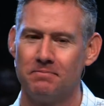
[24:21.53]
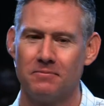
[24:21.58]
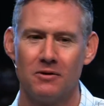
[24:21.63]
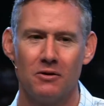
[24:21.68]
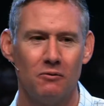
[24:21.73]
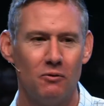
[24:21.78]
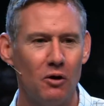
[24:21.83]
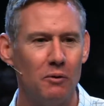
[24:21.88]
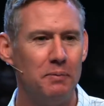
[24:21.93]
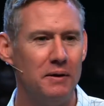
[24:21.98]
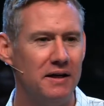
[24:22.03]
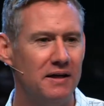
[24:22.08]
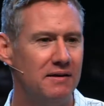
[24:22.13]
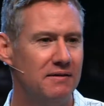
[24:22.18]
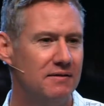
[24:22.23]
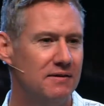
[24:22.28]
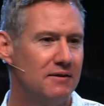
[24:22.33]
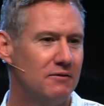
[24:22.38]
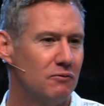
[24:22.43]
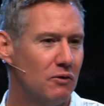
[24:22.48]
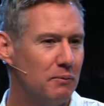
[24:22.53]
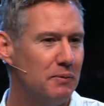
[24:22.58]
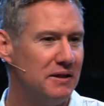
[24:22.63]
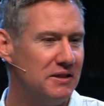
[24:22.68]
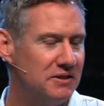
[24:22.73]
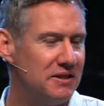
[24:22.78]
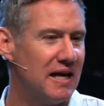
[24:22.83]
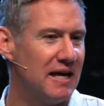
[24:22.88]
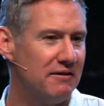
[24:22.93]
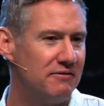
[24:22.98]
will be
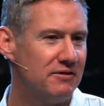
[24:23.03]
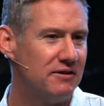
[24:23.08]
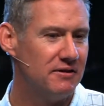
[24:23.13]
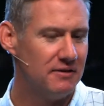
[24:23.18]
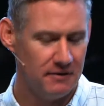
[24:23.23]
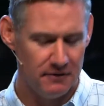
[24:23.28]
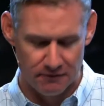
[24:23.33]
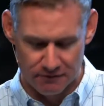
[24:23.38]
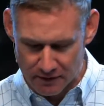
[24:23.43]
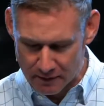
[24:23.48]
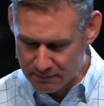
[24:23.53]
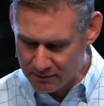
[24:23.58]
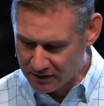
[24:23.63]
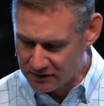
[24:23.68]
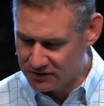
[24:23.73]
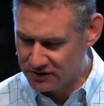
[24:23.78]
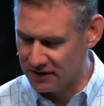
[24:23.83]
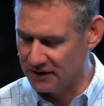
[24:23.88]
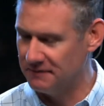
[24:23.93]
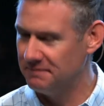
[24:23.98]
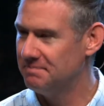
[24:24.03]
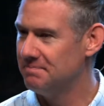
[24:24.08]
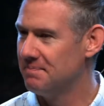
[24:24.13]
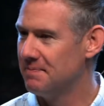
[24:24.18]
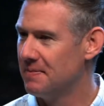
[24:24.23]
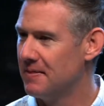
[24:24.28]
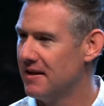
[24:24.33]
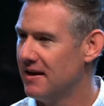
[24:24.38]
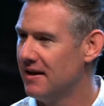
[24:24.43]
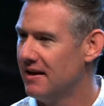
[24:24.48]
saved from their sin.
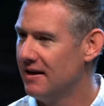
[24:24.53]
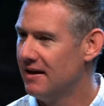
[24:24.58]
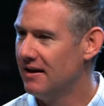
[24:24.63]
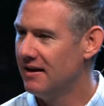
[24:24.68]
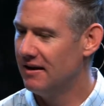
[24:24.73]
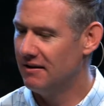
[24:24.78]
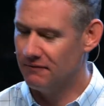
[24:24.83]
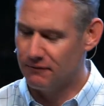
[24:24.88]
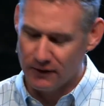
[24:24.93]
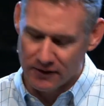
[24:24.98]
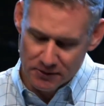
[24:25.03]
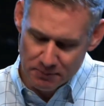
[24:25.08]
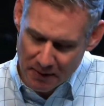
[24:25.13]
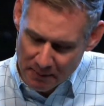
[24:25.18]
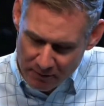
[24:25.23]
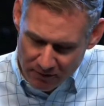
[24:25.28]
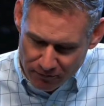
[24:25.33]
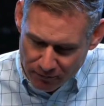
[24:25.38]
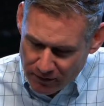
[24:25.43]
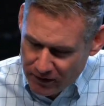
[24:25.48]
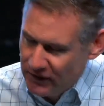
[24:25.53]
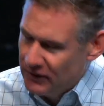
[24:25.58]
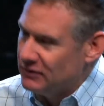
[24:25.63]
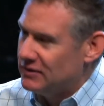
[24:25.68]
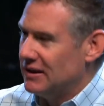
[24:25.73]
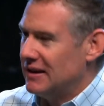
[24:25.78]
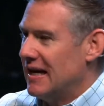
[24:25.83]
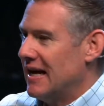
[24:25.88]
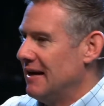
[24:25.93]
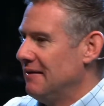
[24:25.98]
And friends, maybe for you
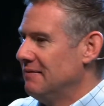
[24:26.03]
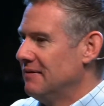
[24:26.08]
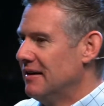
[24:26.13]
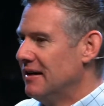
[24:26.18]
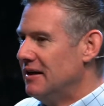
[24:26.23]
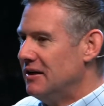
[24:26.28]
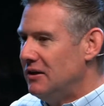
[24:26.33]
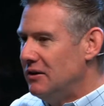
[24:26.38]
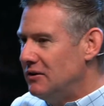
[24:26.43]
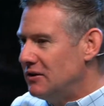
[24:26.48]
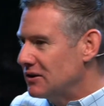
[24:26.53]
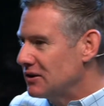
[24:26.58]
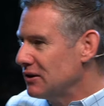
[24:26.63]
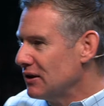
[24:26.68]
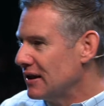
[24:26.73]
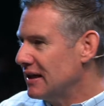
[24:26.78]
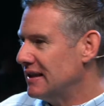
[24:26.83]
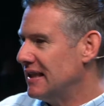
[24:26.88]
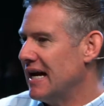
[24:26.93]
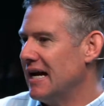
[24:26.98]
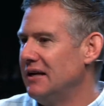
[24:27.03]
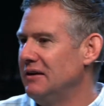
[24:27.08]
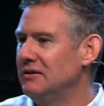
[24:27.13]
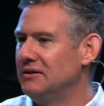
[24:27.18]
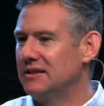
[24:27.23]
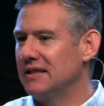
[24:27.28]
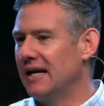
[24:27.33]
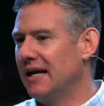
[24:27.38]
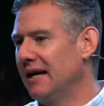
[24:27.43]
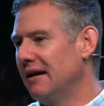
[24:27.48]
today, you just look at that and you
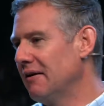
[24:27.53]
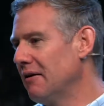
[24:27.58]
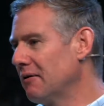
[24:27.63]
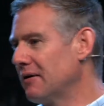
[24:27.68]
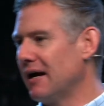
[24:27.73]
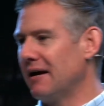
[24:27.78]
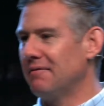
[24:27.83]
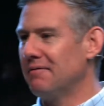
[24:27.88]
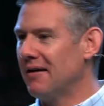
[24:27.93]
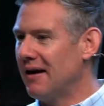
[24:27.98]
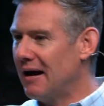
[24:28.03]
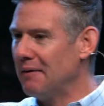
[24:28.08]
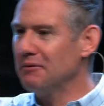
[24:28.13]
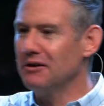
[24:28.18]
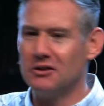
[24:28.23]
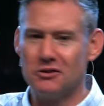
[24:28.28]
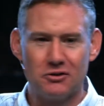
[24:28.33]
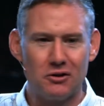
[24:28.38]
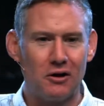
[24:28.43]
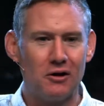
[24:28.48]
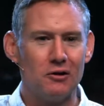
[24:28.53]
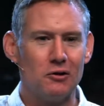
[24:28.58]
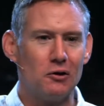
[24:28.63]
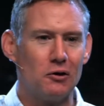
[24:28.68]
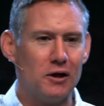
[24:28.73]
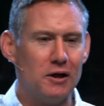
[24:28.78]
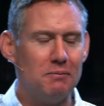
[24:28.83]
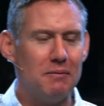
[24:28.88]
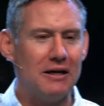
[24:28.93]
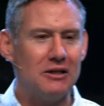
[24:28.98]
say, okay, I'm going to start
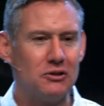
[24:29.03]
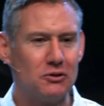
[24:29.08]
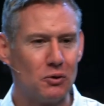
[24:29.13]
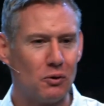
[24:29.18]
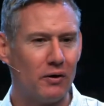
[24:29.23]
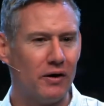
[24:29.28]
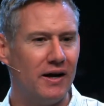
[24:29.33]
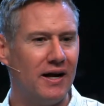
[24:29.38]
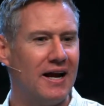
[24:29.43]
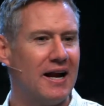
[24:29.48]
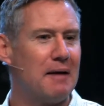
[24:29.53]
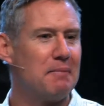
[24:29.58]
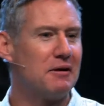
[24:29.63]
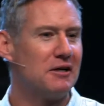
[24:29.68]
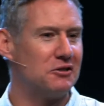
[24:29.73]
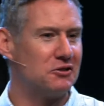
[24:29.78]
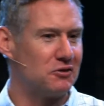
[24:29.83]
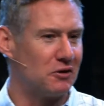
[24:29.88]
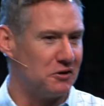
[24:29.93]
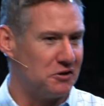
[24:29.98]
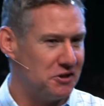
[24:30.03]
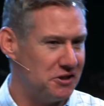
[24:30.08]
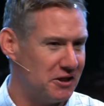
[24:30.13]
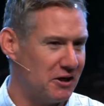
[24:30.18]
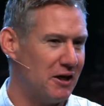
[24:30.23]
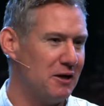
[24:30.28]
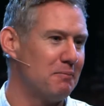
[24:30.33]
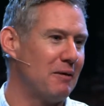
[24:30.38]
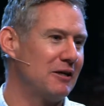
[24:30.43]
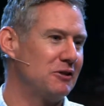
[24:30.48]
learning my story and I'm going to start
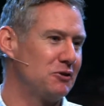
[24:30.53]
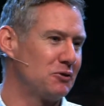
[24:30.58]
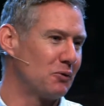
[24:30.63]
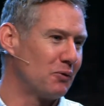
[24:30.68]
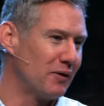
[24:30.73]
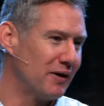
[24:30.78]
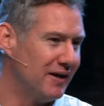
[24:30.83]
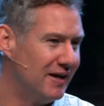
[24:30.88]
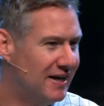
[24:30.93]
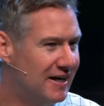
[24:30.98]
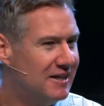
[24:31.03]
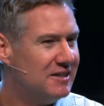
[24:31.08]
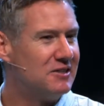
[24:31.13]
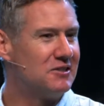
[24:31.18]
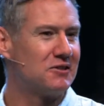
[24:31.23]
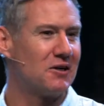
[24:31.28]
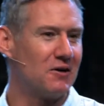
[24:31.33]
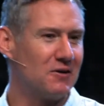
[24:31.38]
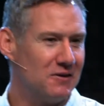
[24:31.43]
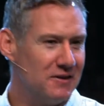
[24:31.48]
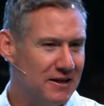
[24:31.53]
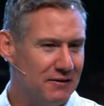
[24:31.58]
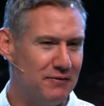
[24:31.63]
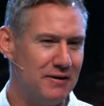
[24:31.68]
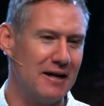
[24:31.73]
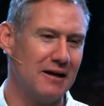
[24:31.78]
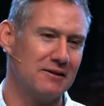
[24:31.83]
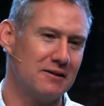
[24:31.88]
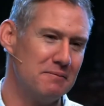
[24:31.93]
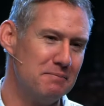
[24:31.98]
sharing my story to start
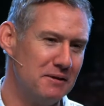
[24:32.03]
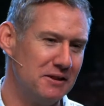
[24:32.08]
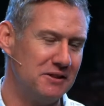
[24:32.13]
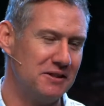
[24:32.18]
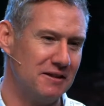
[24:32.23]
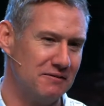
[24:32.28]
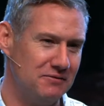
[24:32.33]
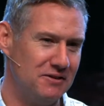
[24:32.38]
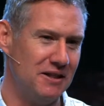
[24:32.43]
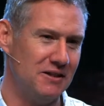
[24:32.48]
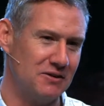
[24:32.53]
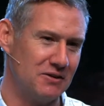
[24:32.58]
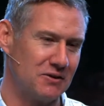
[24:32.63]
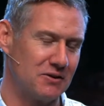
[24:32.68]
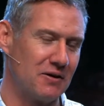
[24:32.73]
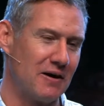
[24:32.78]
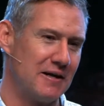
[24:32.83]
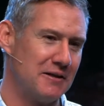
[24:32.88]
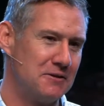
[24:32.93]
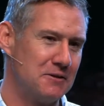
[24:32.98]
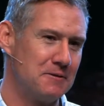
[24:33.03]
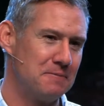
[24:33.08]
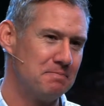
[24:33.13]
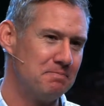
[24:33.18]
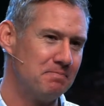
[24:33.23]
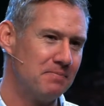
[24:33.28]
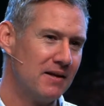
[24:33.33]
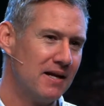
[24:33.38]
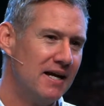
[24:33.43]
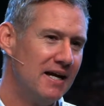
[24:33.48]
living out the mission of Jesus Christ.
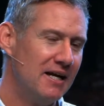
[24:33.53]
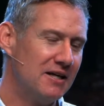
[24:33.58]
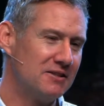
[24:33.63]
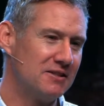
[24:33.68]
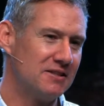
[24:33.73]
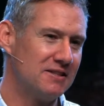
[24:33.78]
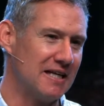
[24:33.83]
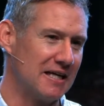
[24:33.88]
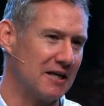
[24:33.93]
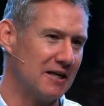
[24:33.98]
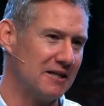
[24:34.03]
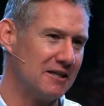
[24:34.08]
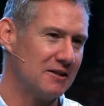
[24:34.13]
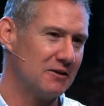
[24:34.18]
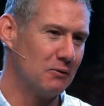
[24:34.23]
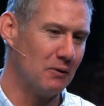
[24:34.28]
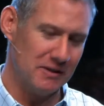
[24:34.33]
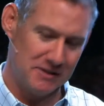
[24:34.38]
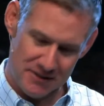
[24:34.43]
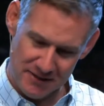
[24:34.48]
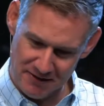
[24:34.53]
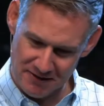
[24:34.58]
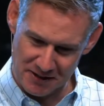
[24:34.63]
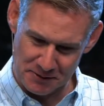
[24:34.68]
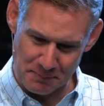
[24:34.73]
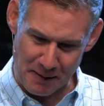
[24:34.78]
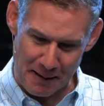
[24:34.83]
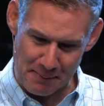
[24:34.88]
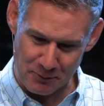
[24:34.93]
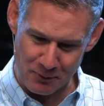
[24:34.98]
Here's the second question of this
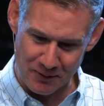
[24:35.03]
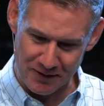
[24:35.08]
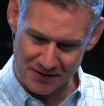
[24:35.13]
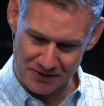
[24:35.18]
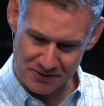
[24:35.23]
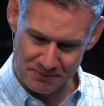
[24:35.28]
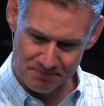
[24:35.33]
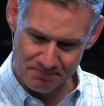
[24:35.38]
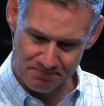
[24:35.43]
pop quiz.